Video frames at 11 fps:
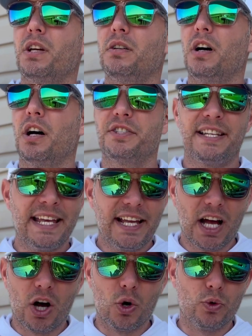
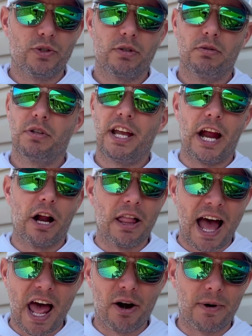Cincos,
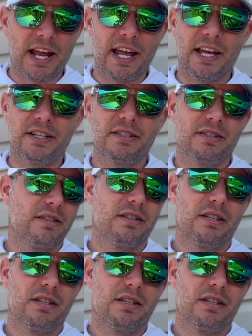Carolina rigs.